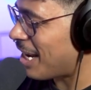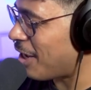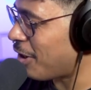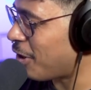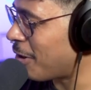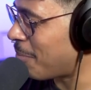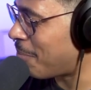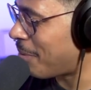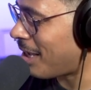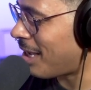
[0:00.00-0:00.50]
that it
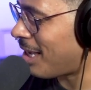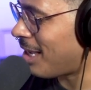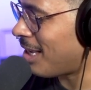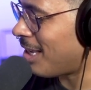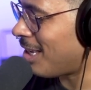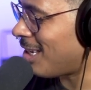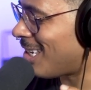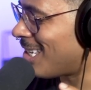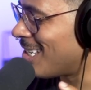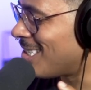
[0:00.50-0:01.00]
could
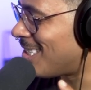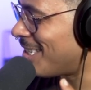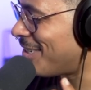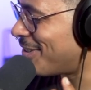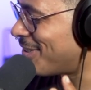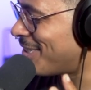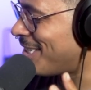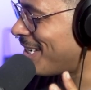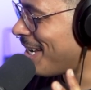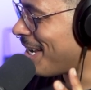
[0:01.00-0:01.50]
be
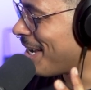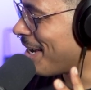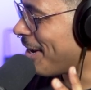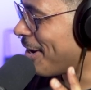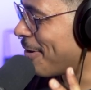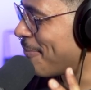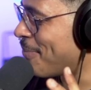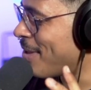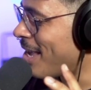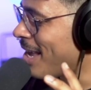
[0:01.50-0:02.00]
considered
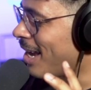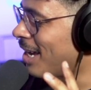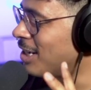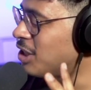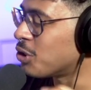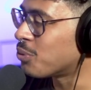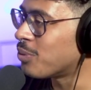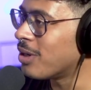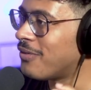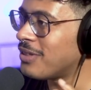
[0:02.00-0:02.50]
um, a
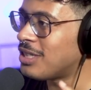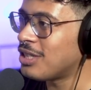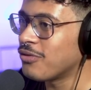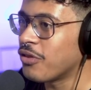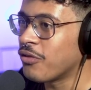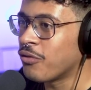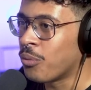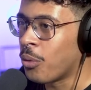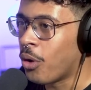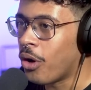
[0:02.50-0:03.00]

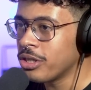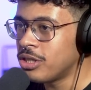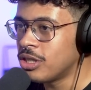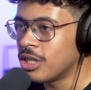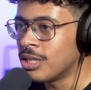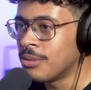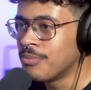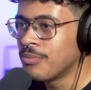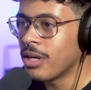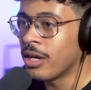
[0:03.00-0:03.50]
derivative of
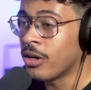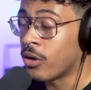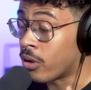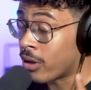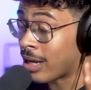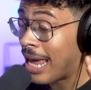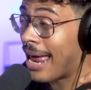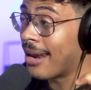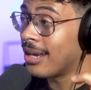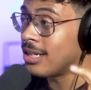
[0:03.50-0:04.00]
water, an
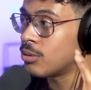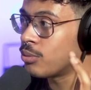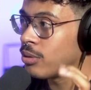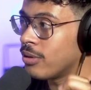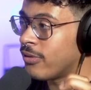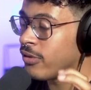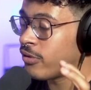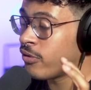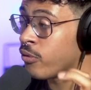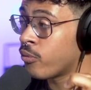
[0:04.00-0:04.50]
organic
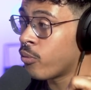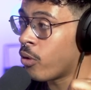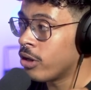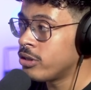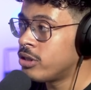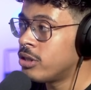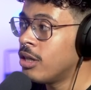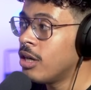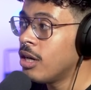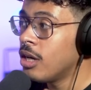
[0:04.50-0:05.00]
derivative of
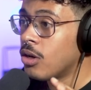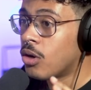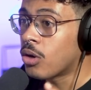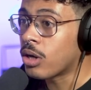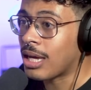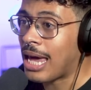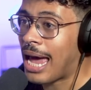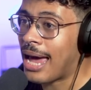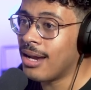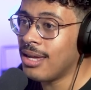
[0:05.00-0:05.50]
water.
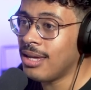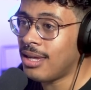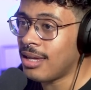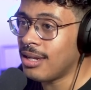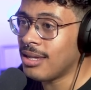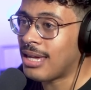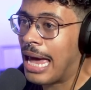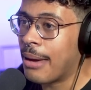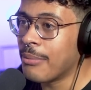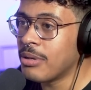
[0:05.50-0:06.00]
Organic
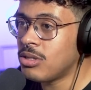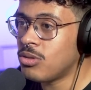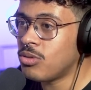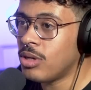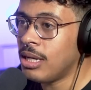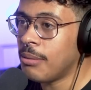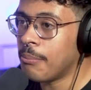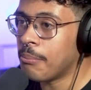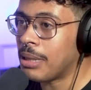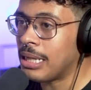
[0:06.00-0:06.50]
in
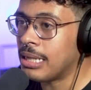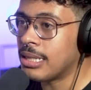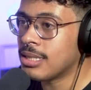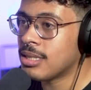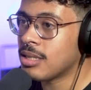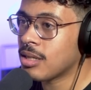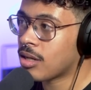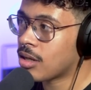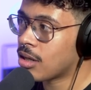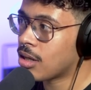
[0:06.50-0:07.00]
chemistry
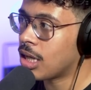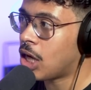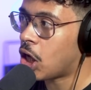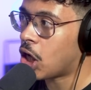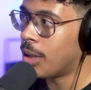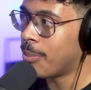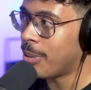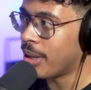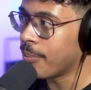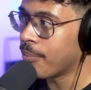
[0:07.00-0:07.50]
means
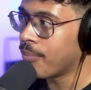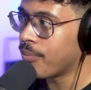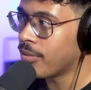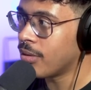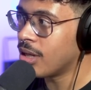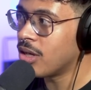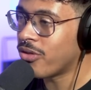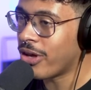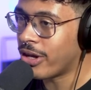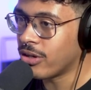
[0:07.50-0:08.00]
carbon
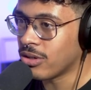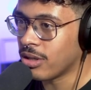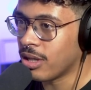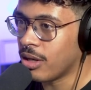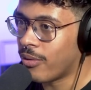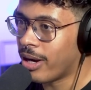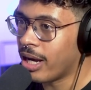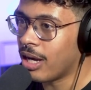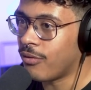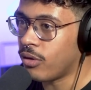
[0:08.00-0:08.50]

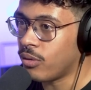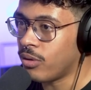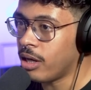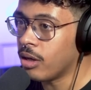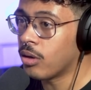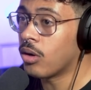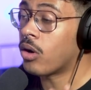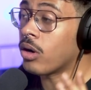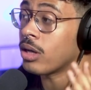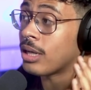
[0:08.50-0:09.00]
essentially, right? Okay. If you
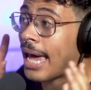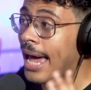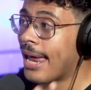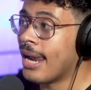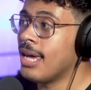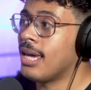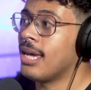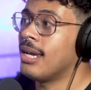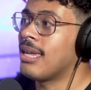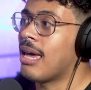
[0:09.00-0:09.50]
hear
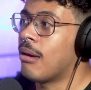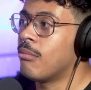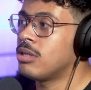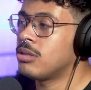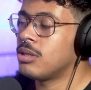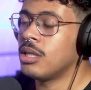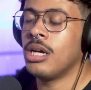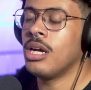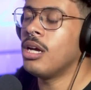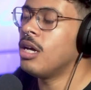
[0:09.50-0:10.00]
organic in
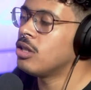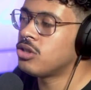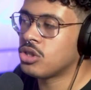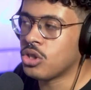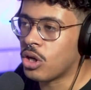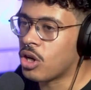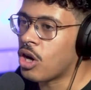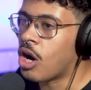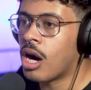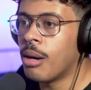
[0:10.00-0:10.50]
chemistry, it's
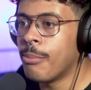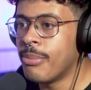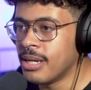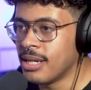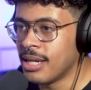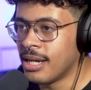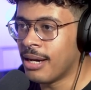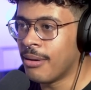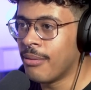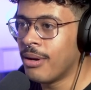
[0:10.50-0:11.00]
got
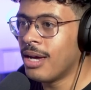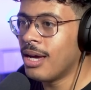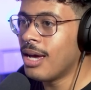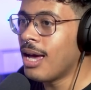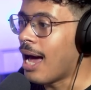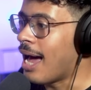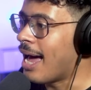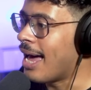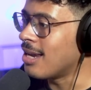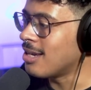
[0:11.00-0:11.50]
carbon in it.
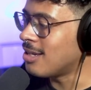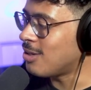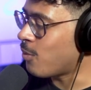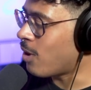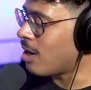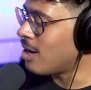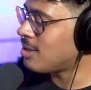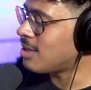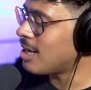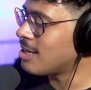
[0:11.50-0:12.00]
And
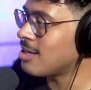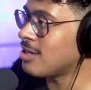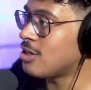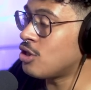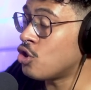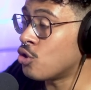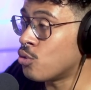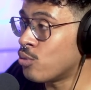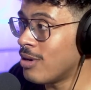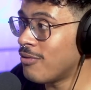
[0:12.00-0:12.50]
when it says
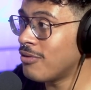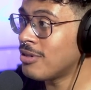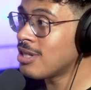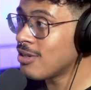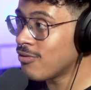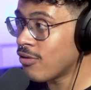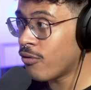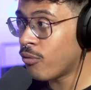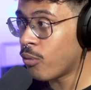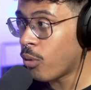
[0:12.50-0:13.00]
it's
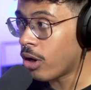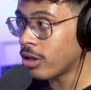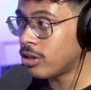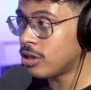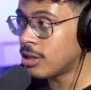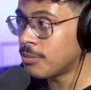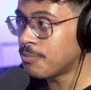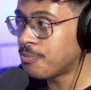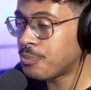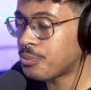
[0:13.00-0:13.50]
derivative of
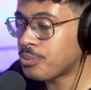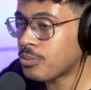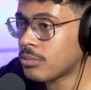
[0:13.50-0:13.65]
water,